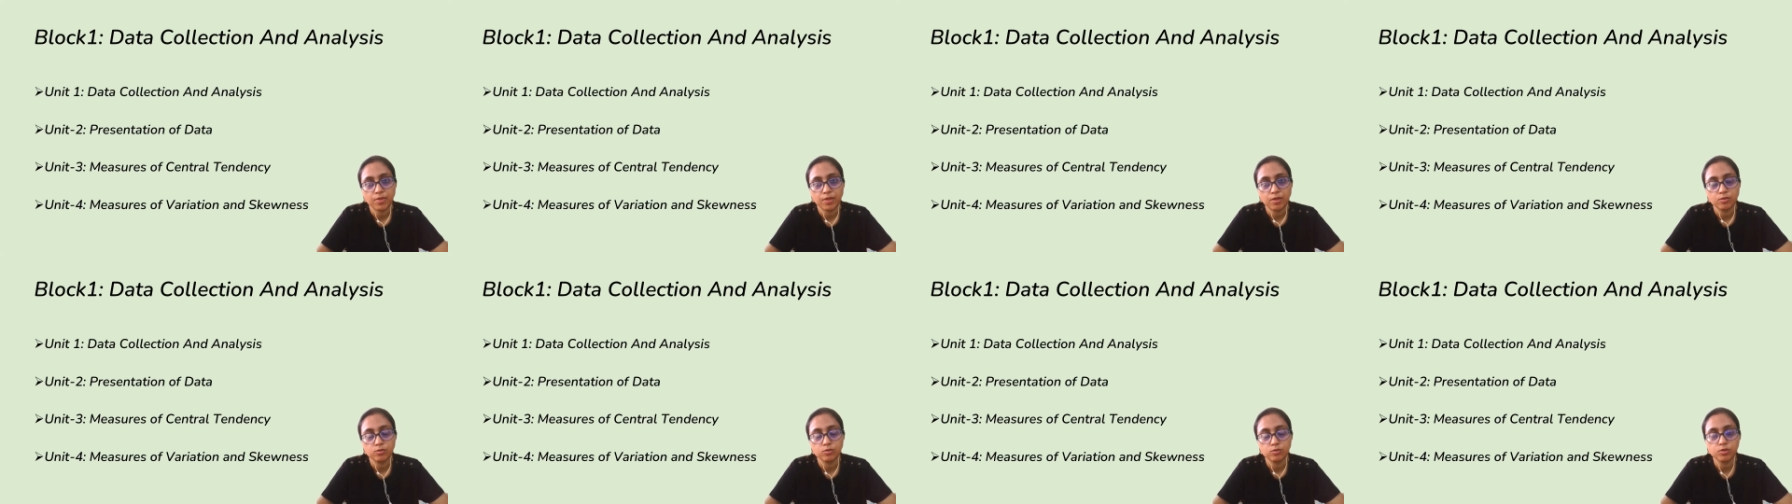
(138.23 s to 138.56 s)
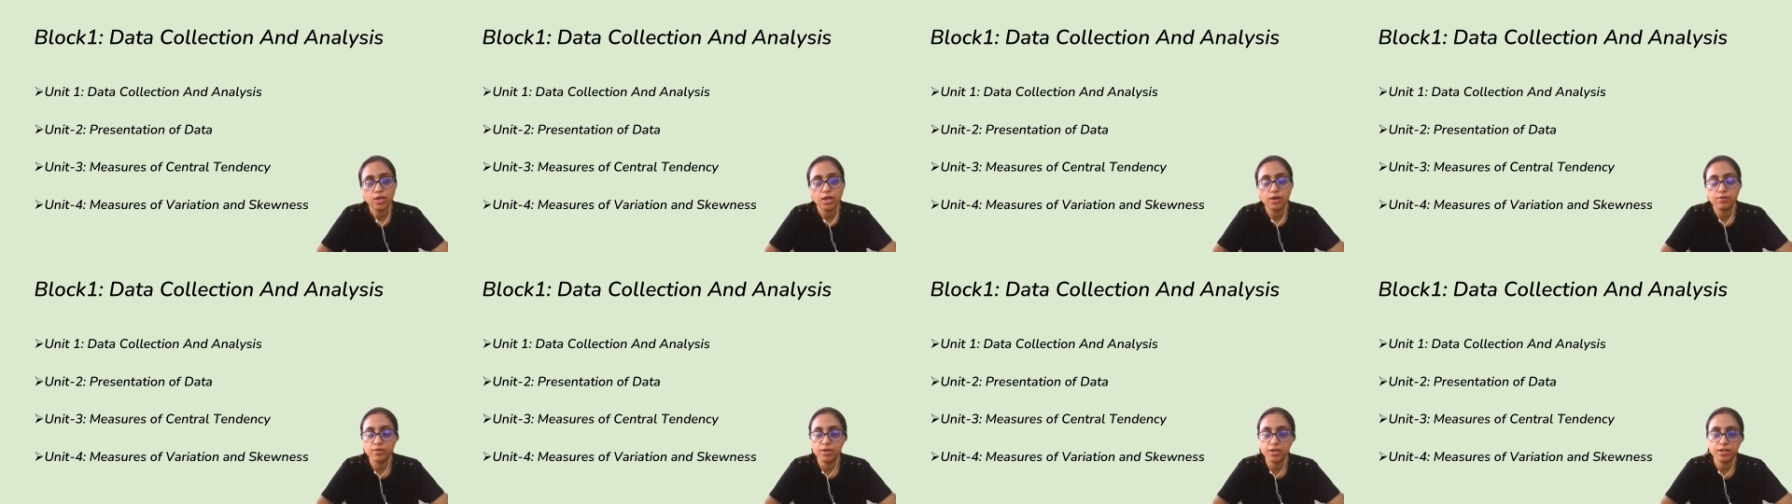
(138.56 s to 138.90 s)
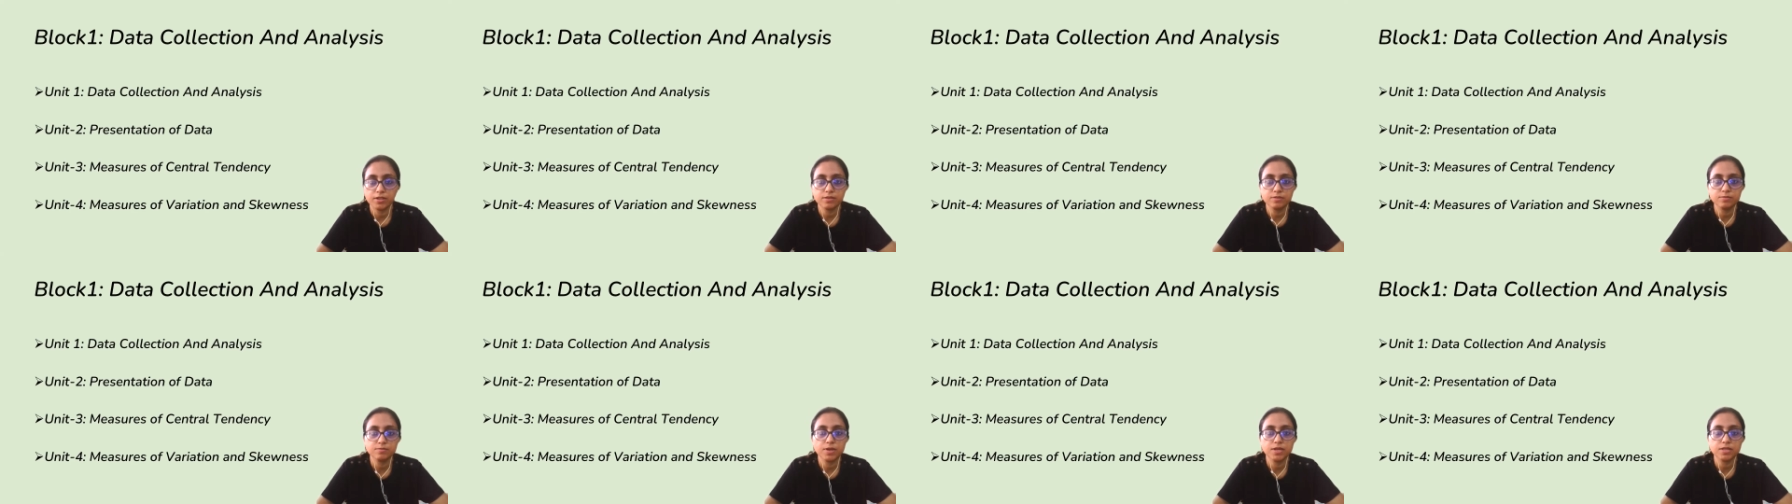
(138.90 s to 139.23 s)
So there are
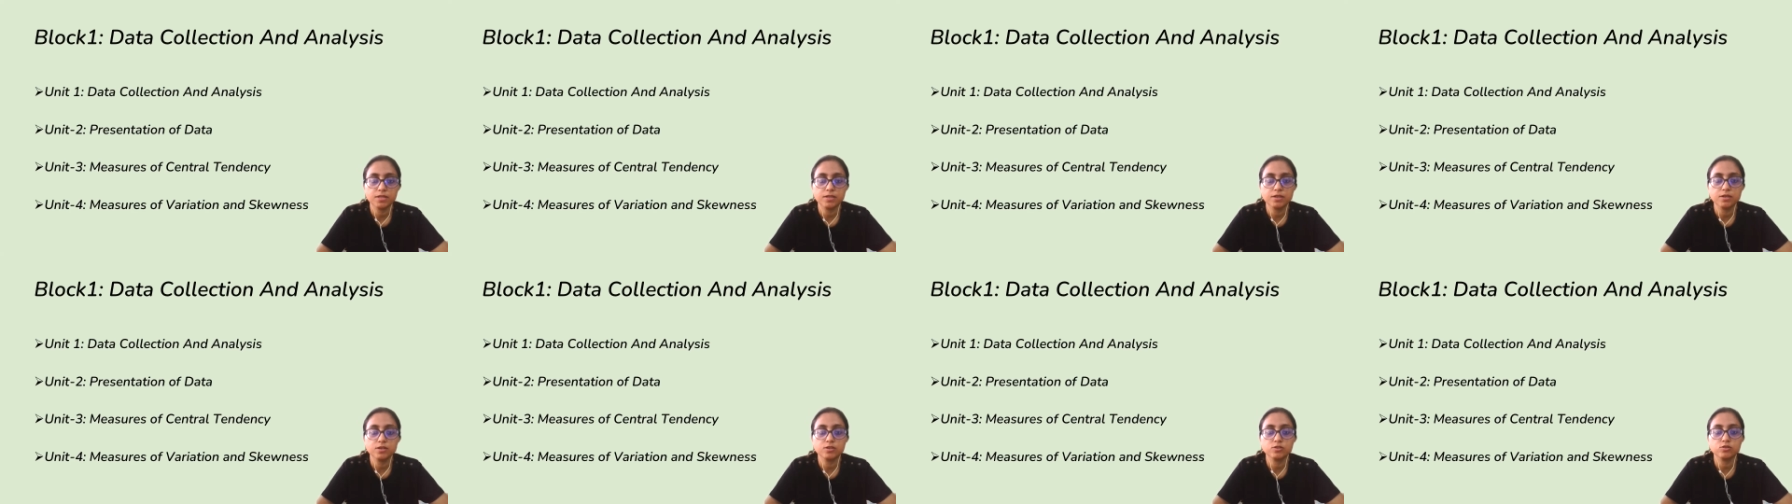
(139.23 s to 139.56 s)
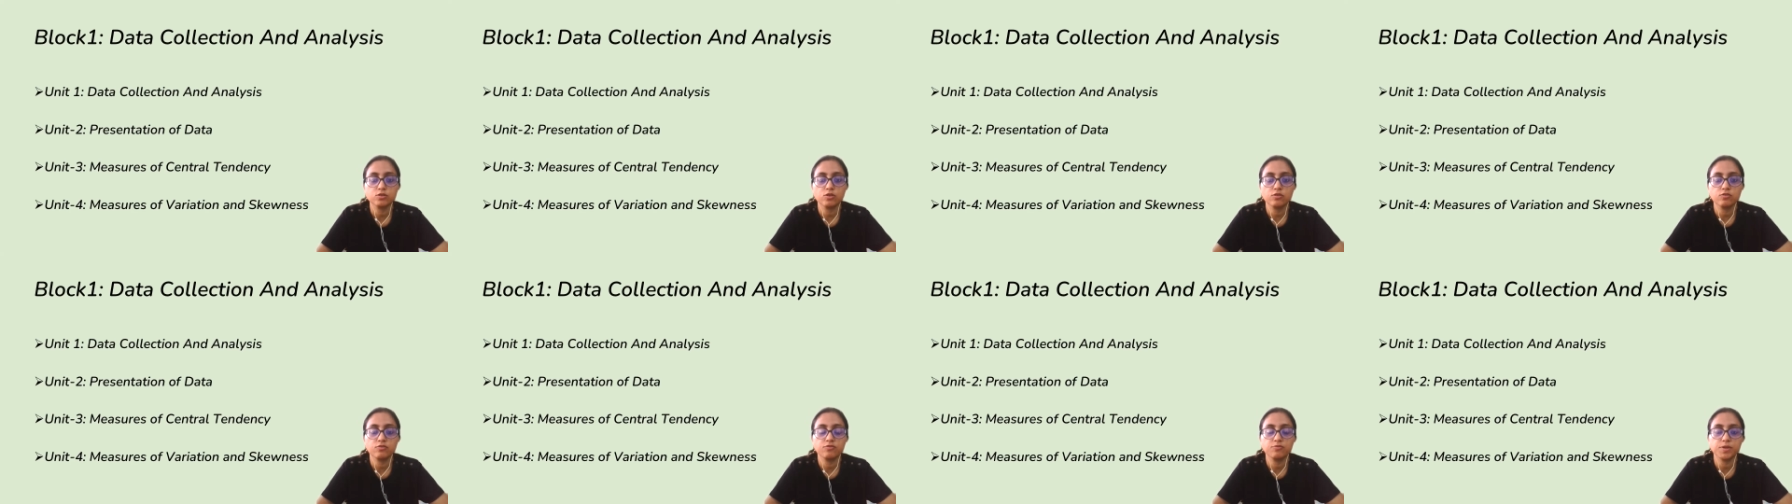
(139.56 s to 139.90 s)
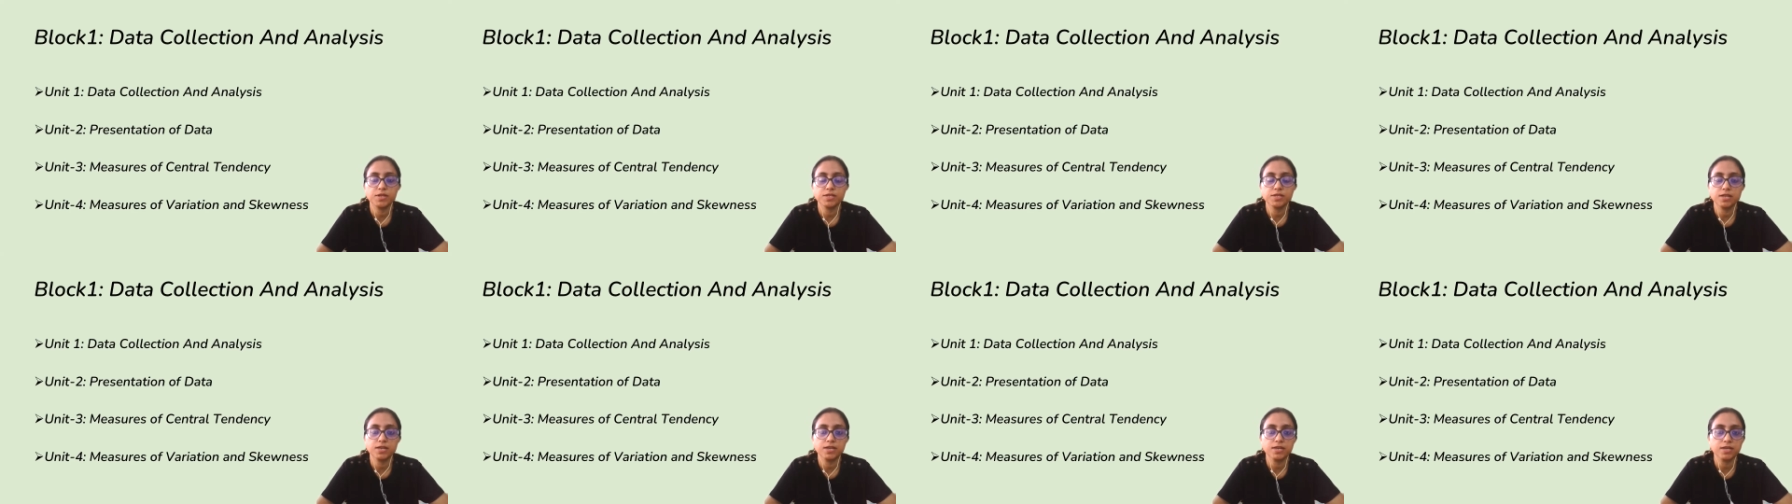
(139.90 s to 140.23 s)
various methods of
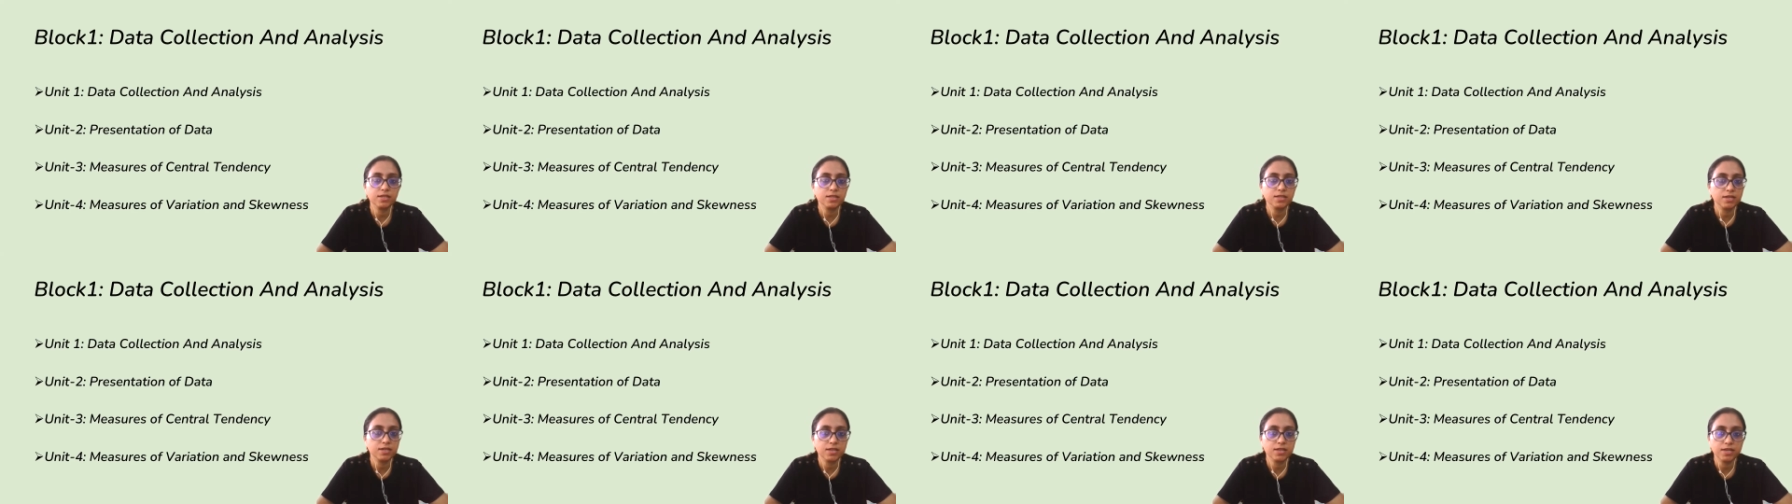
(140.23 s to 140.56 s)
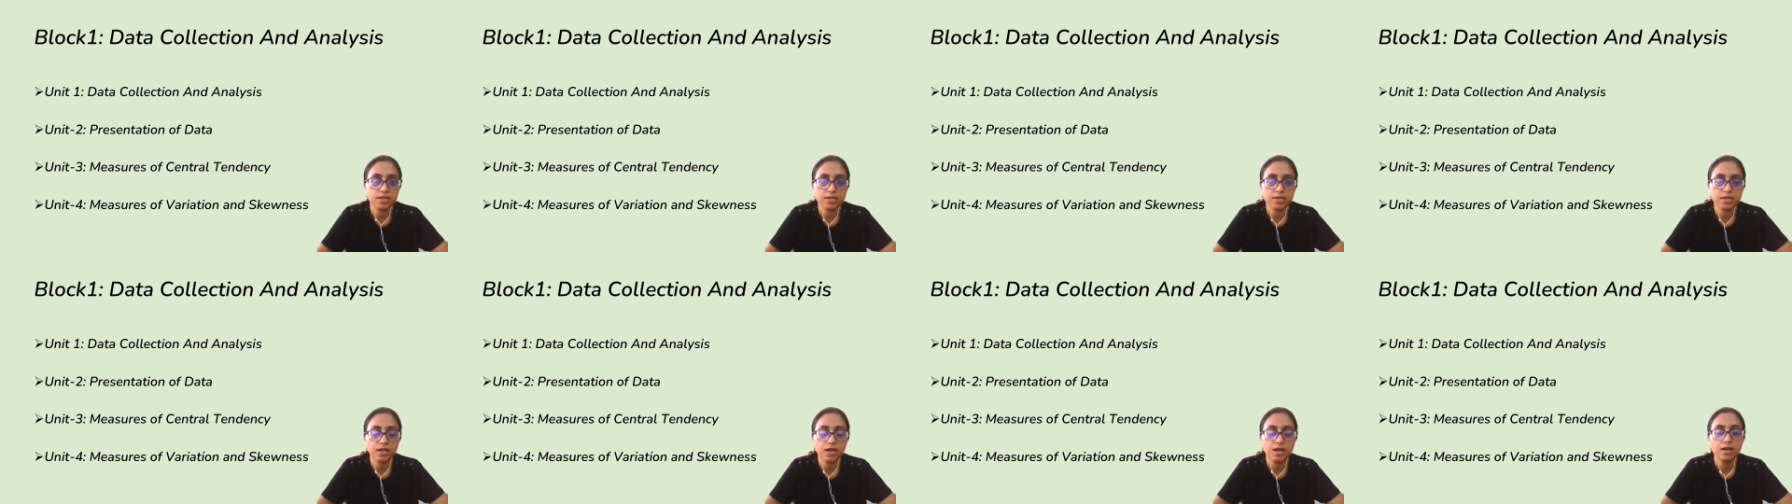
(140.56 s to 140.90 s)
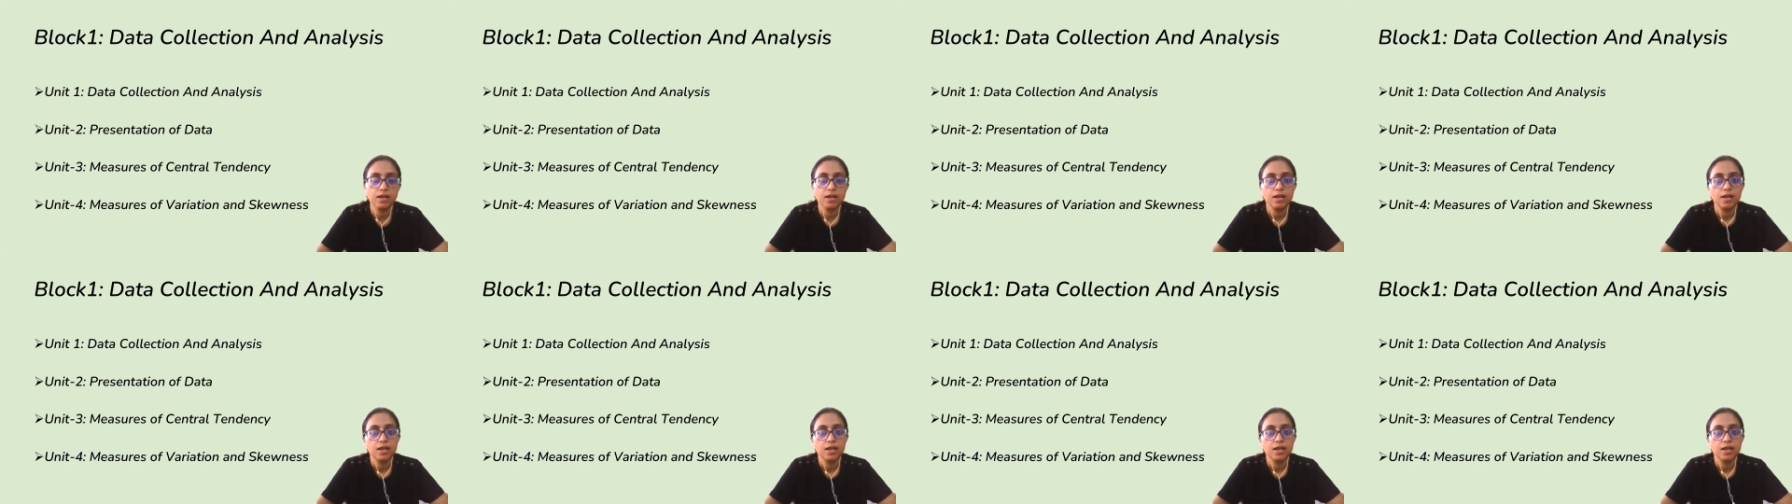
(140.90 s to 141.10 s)
presenting the data,